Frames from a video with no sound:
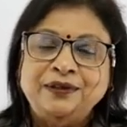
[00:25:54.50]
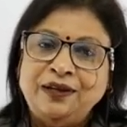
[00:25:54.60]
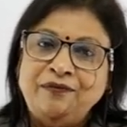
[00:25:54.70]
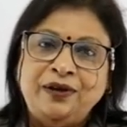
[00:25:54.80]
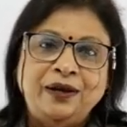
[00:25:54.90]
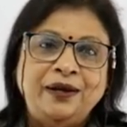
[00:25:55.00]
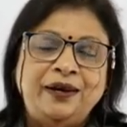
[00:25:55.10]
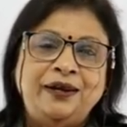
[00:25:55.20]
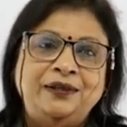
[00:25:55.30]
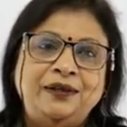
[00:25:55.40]
then we can
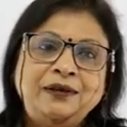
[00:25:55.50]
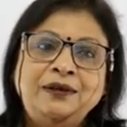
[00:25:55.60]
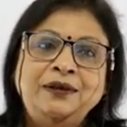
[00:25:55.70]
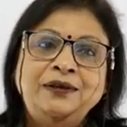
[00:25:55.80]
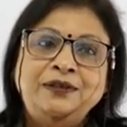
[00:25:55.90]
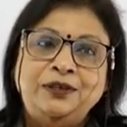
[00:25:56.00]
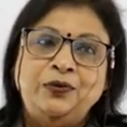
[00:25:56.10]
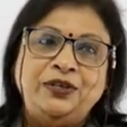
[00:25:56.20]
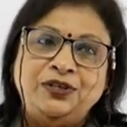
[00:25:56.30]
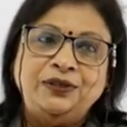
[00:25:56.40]
correct the
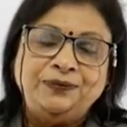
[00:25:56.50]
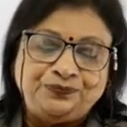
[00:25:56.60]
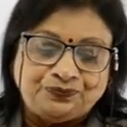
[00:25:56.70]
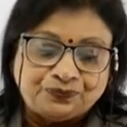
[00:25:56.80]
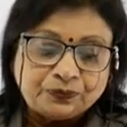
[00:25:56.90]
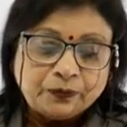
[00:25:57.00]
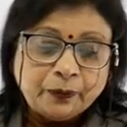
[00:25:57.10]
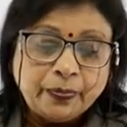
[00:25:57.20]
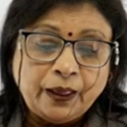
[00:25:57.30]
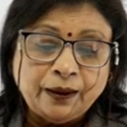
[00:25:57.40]
situation.
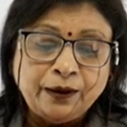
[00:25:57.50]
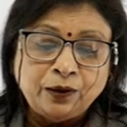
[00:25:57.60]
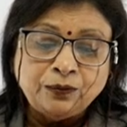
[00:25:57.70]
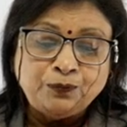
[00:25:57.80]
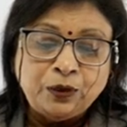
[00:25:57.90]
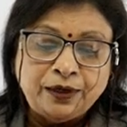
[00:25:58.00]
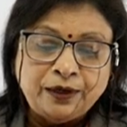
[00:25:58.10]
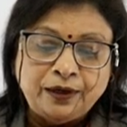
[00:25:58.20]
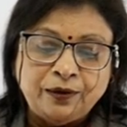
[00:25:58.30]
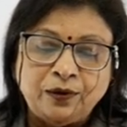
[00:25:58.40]
Now,
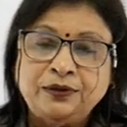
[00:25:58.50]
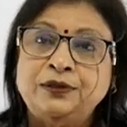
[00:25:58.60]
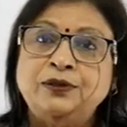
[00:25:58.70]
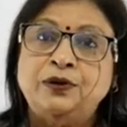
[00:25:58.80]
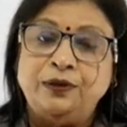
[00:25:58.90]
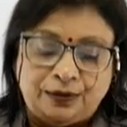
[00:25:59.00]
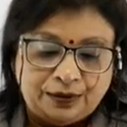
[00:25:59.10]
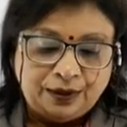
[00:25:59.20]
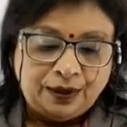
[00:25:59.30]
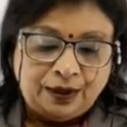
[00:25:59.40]
political causes
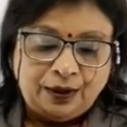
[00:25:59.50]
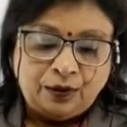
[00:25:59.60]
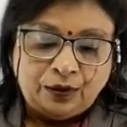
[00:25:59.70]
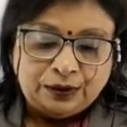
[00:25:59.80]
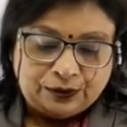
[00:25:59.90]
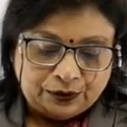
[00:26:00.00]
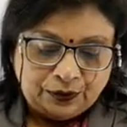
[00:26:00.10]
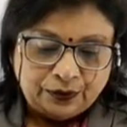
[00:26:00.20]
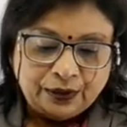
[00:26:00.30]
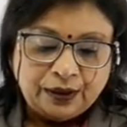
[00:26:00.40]
uh,
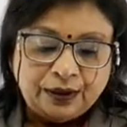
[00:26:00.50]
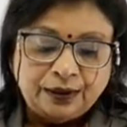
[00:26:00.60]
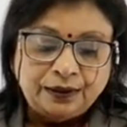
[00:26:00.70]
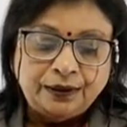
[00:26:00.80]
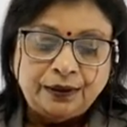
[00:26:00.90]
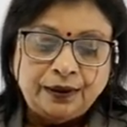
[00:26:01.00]
also uh,